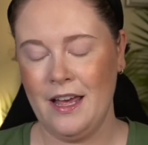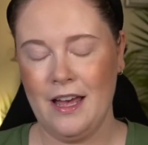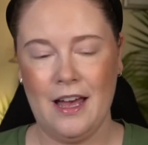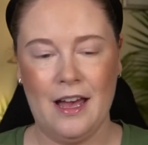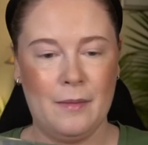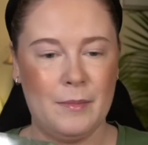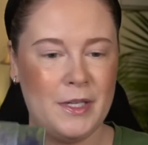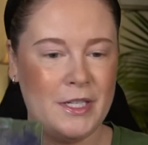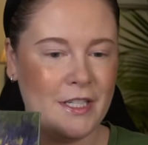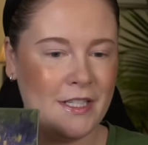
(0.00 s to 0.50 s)

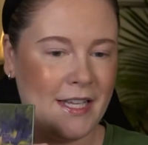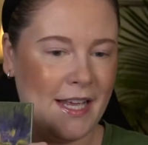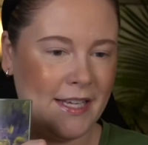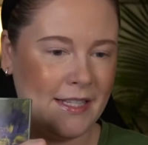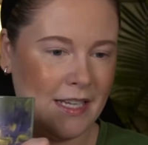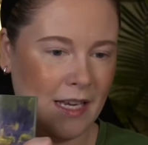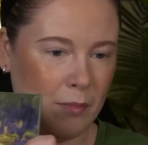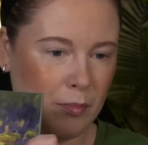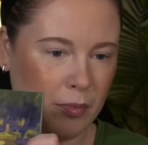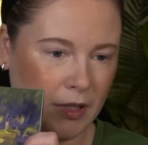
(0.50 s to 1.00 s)
Um, it just
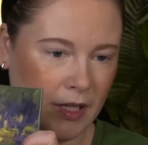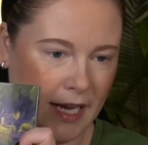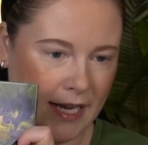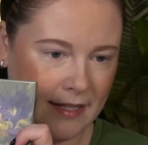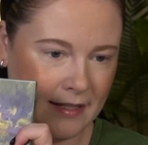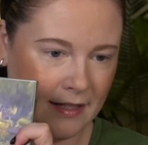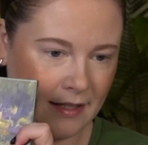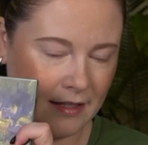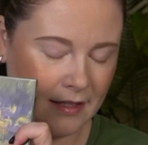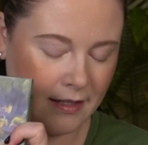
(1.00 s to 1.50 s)
has a
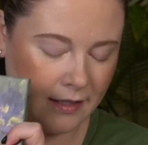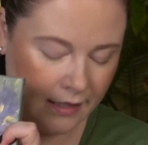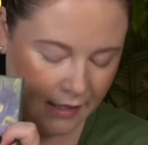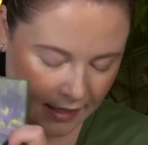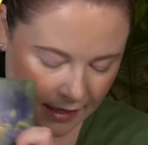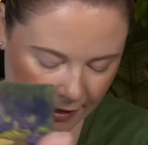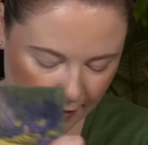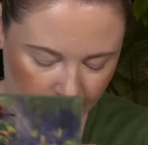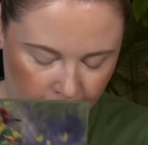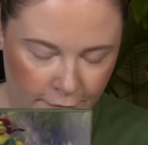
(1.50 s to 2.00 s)
plastic
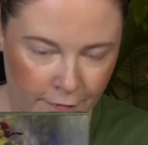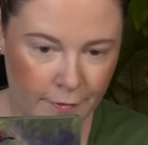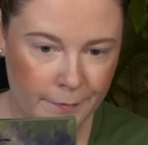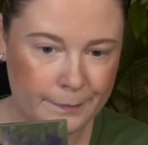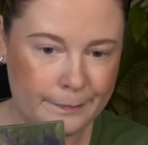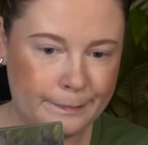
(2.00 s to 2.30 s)
sleeve.